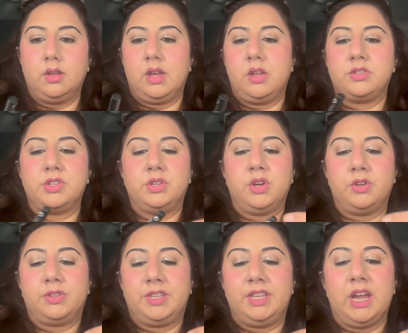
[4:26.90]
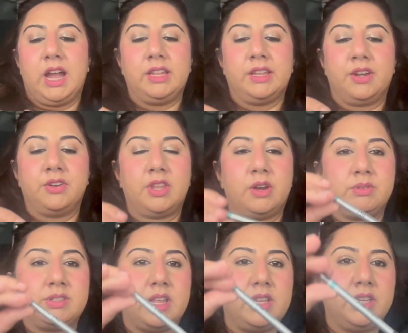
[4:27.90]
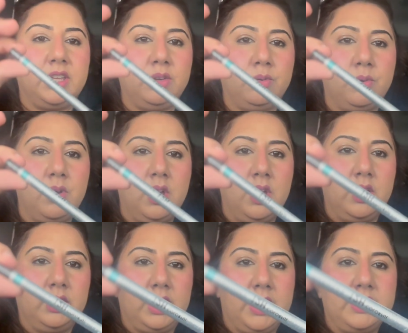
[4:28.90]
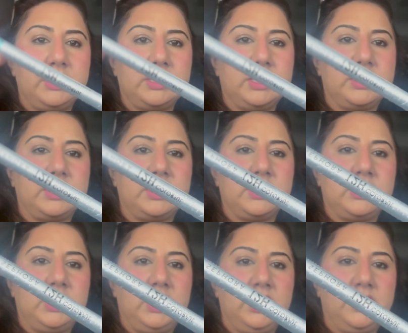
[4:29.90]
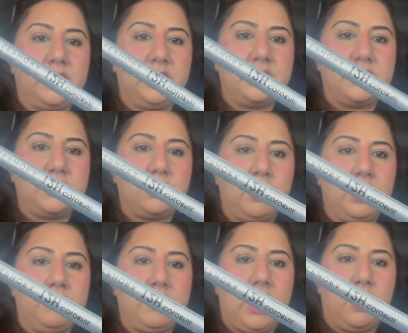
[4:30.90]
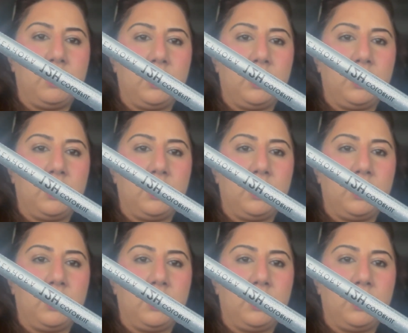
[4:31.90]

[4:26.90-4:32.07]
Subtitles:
also got the eyeliner that I was telling you guys. This is the 12-hour